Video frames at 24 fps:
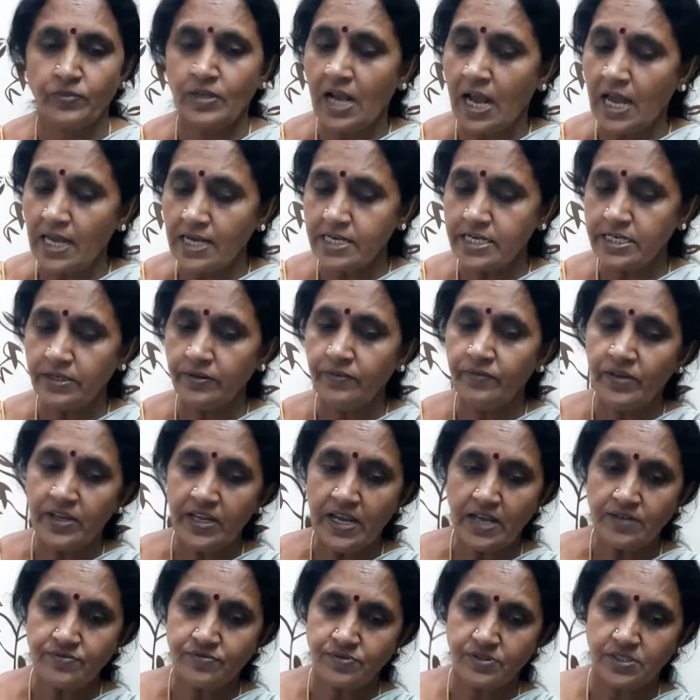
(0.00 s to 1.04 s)
Already we
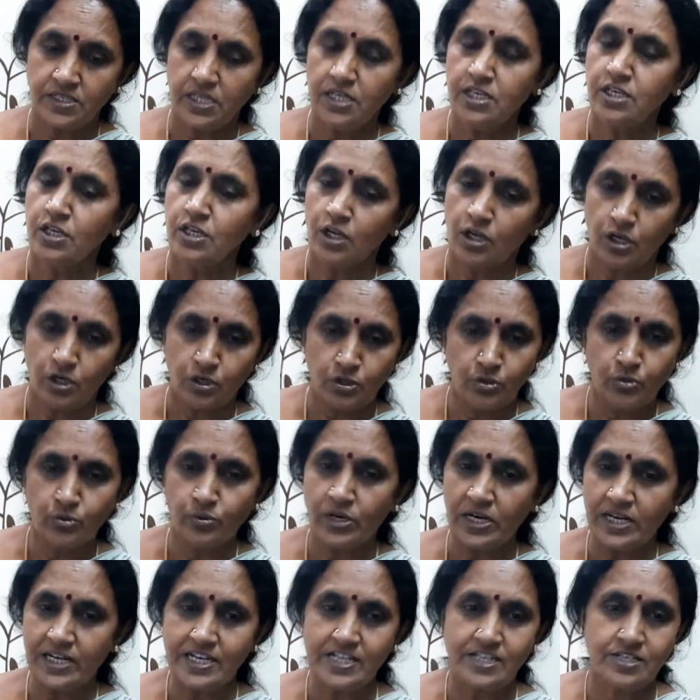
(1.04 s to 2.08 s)
have seen
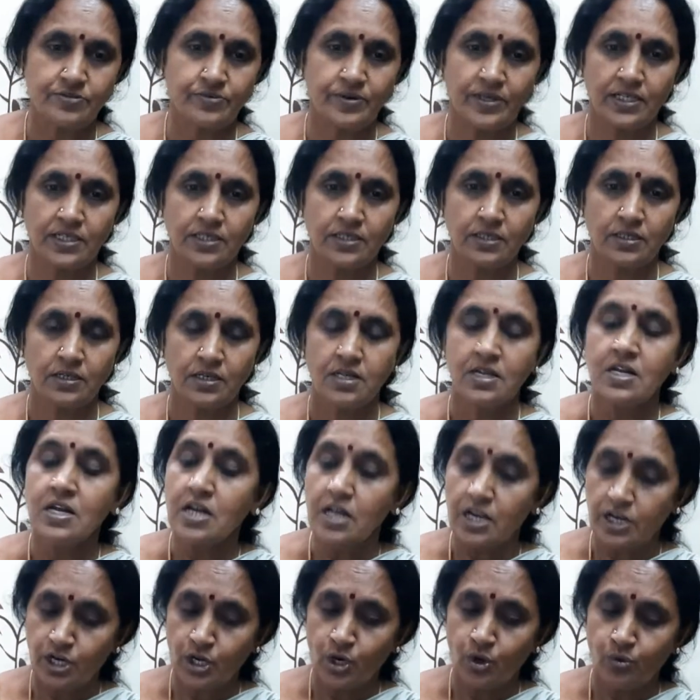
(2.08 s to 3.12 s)
neural network.
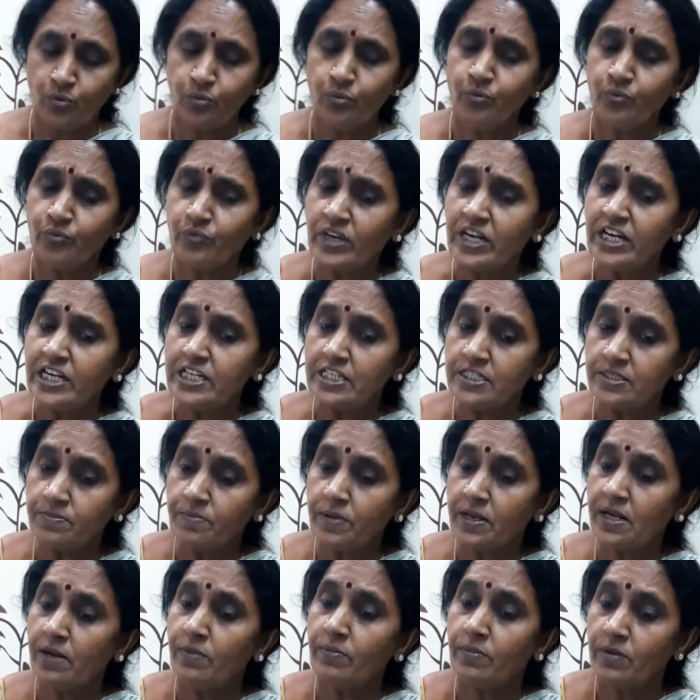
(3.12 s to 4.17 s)
Now when it has
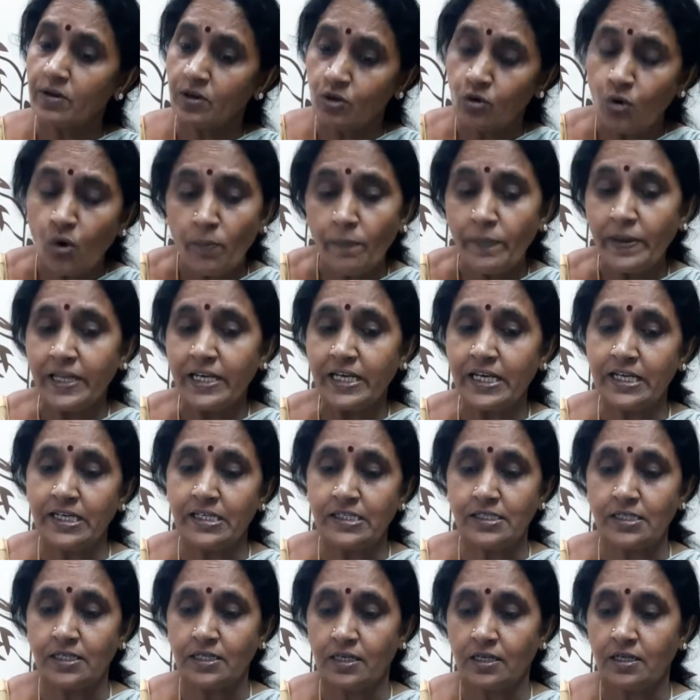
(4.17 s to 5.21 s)
become
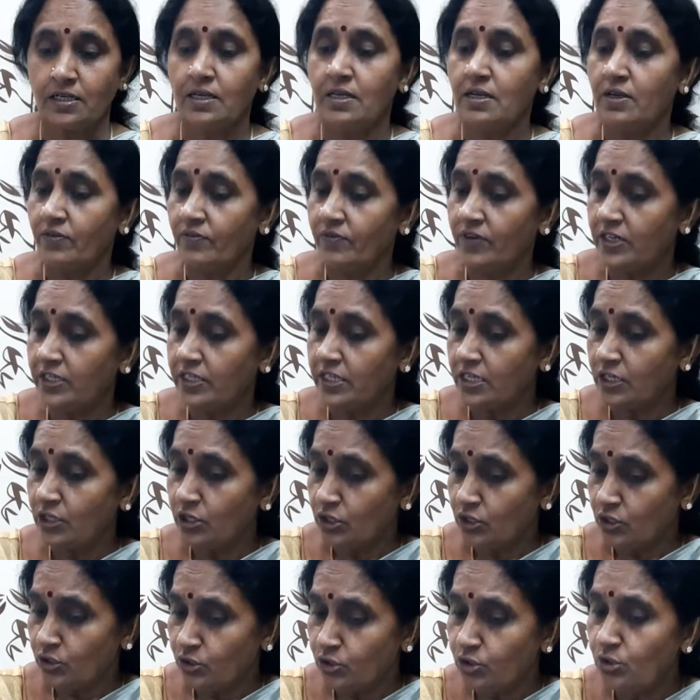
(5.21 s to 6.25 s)
complicated, when the
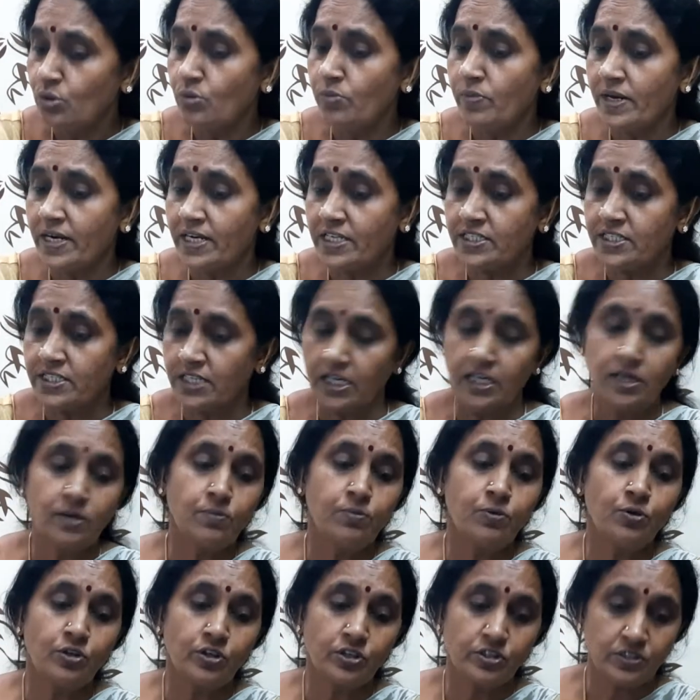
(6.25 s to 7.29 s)
numerous
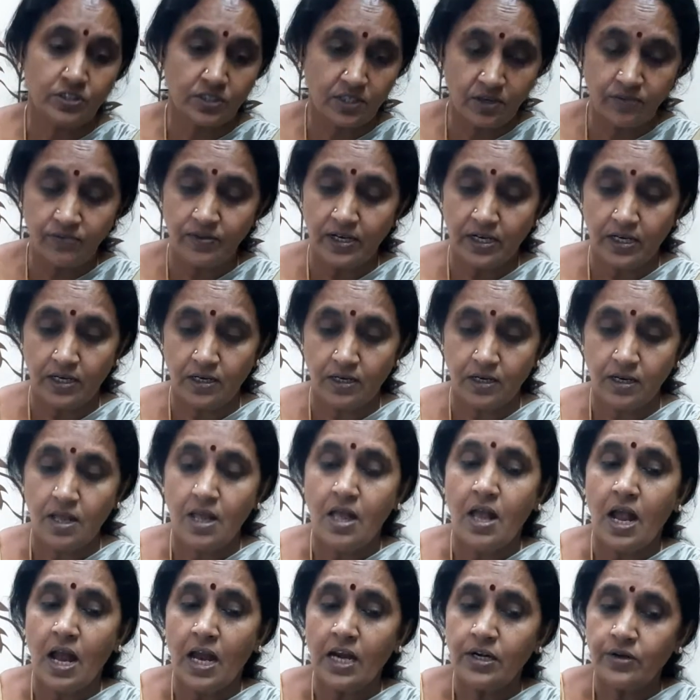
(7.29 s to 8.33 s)
input is given
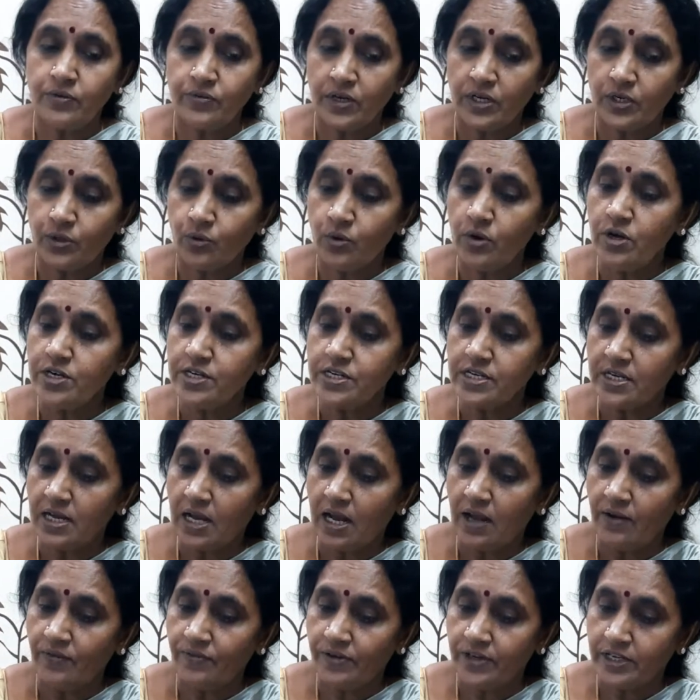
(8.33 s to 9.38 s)
and we are going to
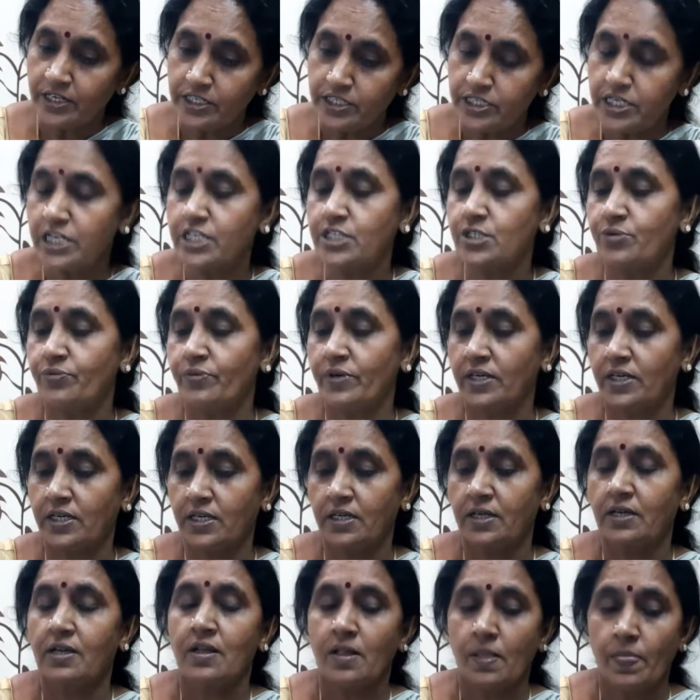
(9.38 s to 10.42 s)
have a network,
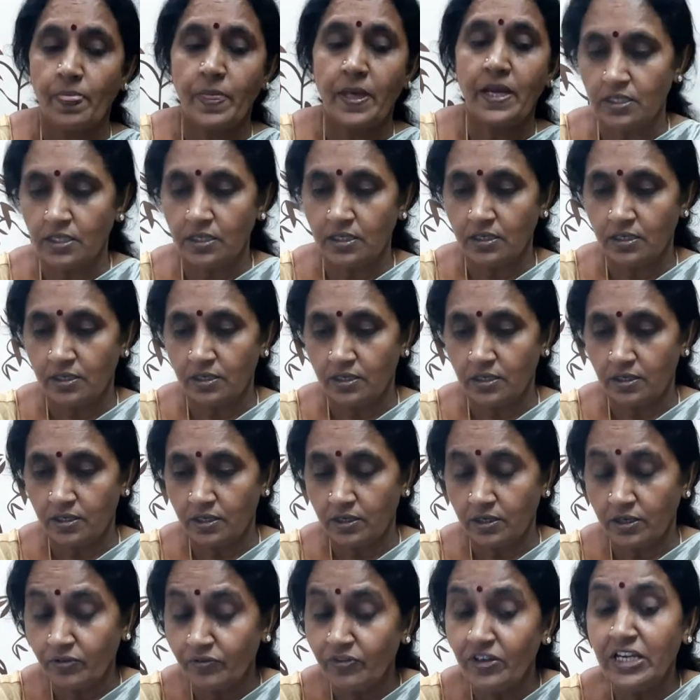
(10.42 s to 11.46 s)
then
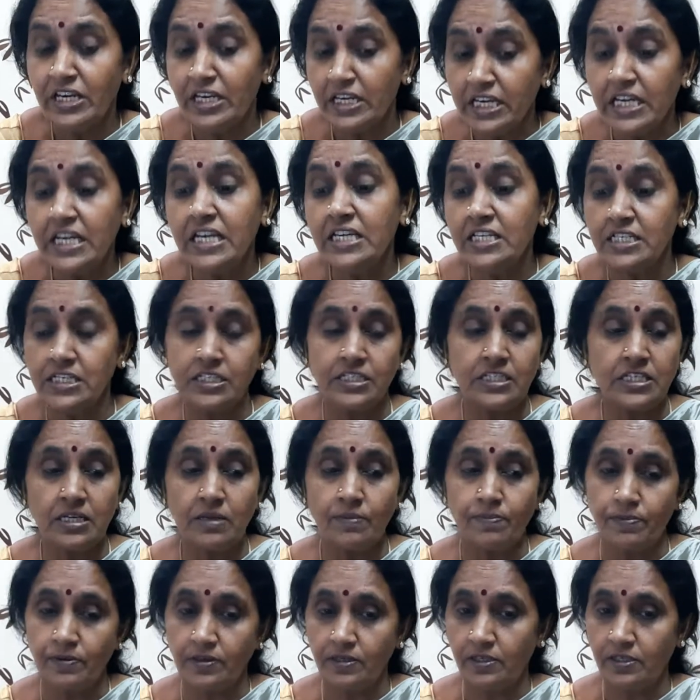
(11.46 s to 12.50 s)
we need
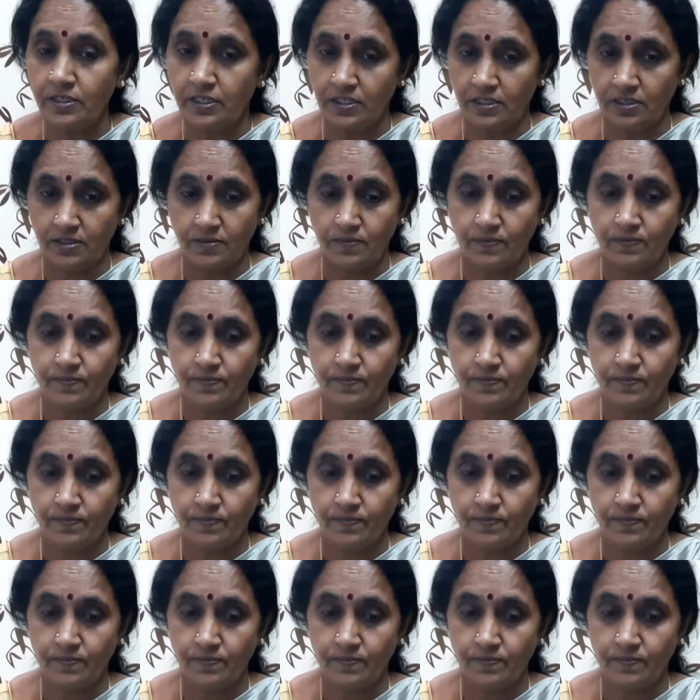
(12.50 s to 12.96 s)
deep learning.